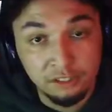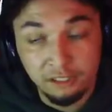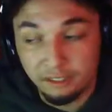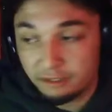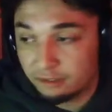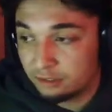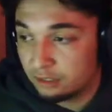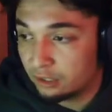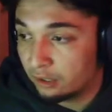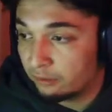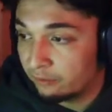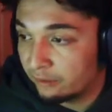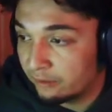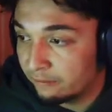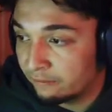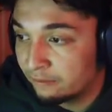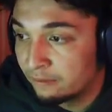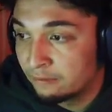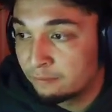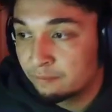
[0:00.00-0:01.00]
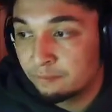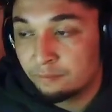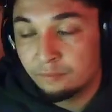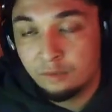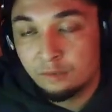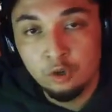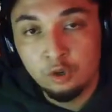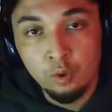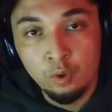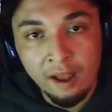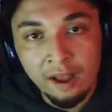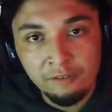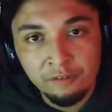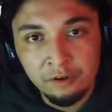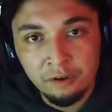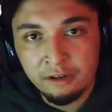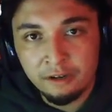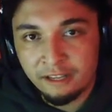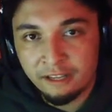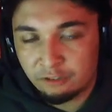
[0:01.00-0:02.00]
conservative,
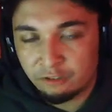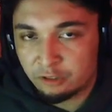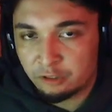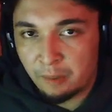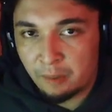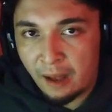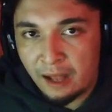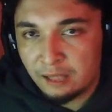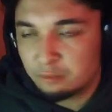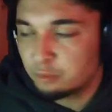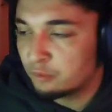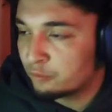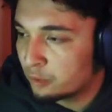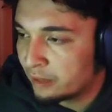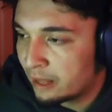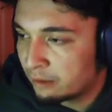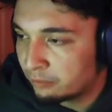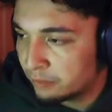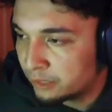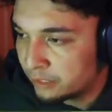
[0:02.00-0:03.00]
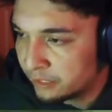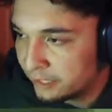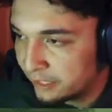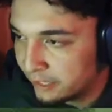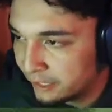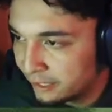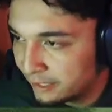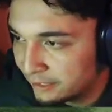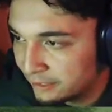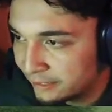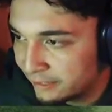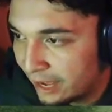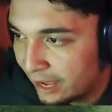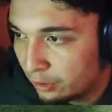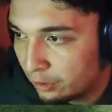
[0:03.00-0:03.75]
whoever is responsible for that read key is now